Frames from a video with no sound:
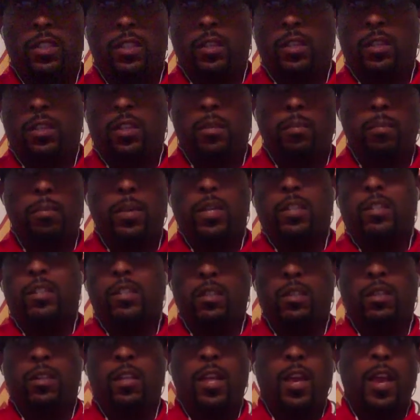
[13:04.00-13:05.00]
the
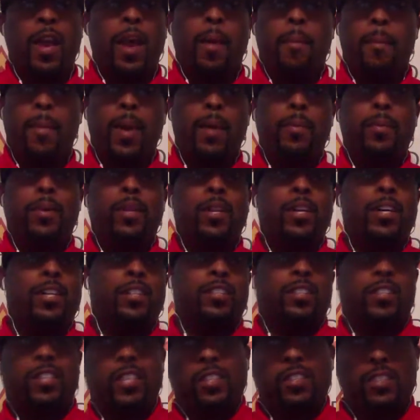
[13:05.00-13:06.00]
commissioner, and maybe the
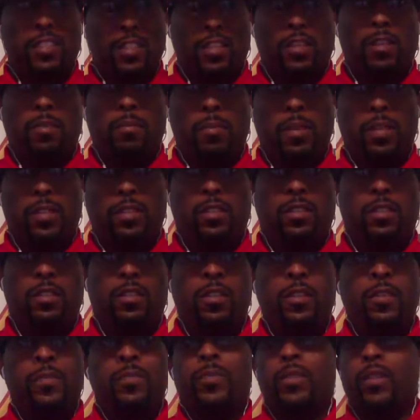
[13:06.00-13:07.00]
assistant commissioner,
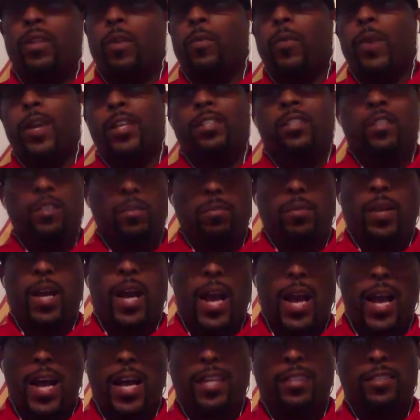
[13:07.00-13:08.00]
the rest of them
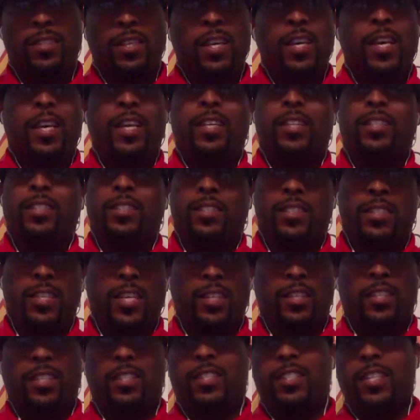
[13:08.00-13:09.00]
guys
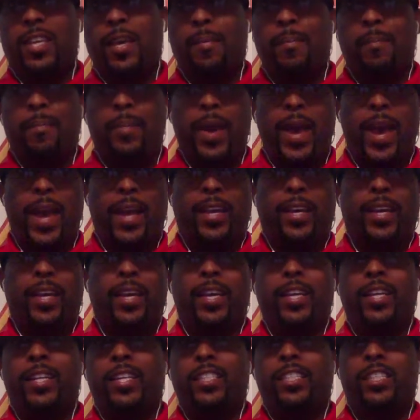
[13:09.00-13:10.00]
get to sit back
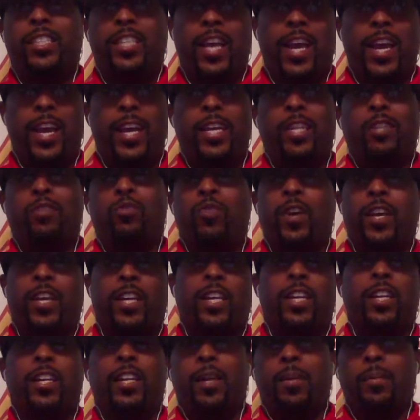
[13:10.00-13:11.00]
in the shade
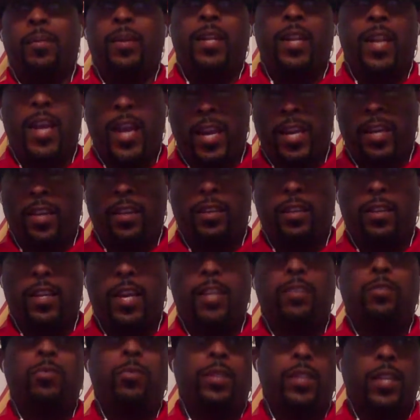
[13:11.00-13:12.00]
drinking lemonade.
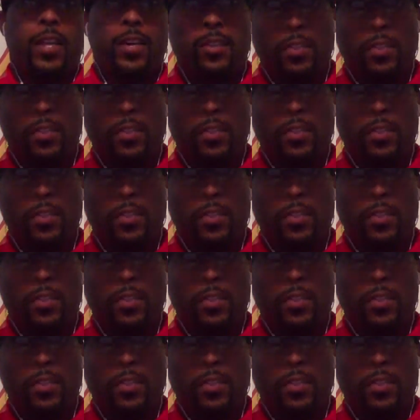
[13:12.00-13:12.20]
That's what they